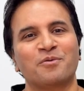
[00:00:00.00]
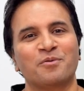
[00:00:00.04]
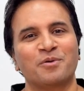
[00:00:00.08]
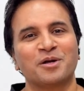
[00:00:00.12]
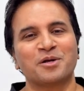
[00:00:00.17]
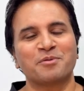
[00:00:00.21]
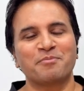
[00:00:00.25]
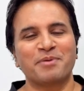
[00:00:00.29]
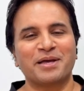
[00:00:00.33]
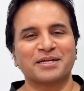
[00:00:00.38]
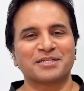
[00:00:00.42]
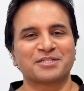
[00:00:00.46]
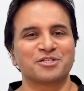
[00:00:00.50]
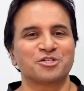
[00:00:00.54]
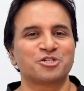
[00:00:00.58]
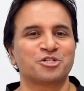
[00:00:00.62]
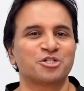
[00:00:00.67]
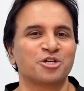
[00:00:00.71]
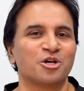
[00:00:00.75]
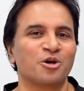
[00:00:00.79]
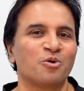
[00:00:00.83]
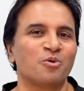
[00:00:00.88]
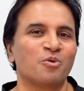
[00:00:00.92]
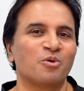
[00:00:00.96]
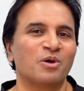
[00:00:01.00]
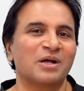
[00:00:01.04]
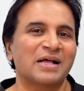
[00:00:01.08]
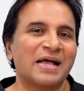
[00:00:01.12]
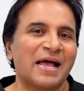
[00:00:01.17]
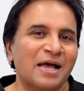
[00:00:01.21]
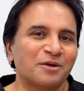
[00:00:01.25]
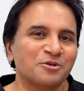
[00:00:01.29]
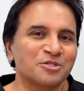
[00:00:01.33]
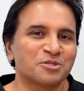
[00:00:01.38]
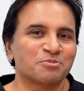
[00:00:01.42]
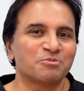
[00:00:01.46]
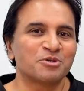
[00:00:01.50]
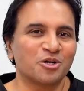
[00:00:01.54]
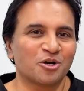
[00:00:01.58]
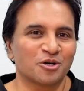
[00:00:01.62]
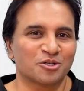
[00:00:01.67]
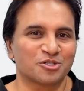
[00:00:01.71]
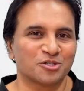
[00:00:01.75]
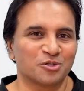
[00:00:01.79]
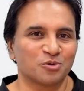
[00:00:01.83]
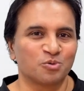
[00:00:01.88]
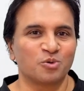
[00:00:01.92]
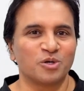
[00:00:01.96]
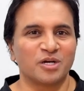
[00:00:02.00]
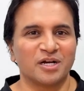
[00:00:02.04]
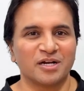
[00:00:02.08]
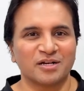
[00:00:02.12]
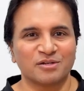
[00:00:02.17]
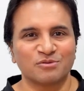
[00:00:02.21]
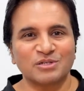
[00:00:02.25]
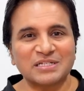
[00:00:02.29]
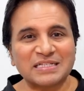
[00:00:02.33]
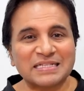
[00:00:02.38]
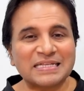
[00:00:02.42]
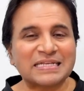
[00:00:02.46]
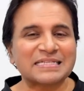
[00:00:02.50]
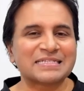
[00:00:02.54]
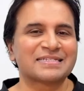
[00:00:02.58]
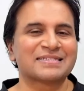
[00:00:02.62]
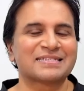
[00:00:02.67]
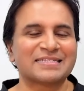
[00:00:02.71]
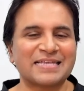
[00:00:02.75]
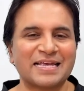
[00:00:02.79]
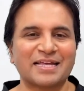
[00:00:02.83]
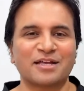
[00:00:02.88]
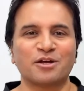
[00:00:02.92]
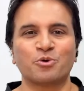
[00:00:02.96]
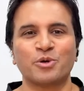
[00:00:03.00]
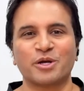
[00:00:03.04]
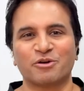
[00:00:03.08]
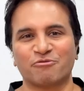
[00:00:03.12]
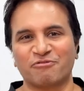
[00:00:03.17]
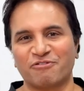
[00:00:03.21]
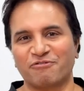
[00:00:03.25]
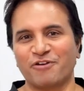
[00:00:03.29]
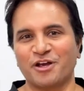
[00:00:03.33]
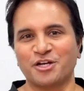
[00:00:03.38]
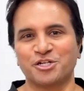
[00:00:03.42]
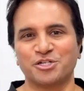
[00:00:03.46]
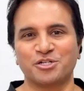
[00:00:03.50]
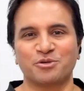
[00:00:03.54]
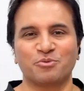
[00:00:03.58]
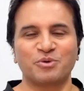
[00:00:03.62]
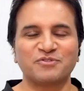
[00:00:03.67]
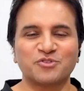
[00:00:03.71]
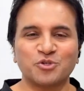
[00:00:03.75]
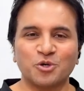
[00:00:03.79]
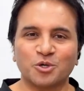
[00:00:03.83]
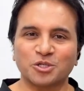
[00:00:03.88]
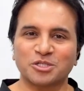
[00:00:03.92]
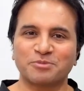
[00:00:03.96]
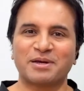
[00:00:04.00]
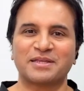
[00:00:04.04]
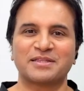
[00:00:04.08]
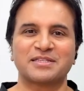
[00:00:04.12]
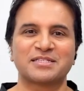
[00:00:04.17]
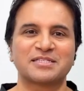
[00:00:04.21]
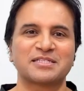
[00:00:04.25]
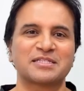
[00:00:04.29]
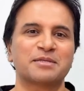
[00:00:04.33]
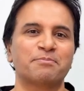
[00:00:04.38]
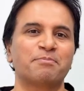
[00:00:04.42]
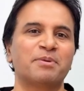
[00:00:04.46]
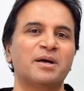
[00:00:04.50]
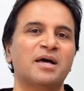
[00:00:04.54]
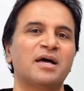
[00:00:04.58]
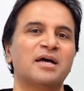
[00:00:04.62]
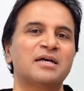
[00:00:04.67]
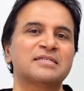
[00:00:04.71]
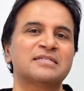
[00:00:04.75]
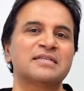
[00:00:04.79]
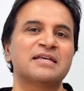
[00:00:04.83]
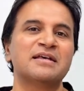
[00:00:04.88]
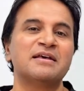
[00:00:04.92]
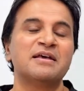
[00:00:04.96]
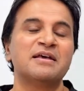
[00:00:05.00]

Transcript: Welcome back to the show. Well, how does minoxidil work? Well, let's take a quick refresher. We've talked about this in the past.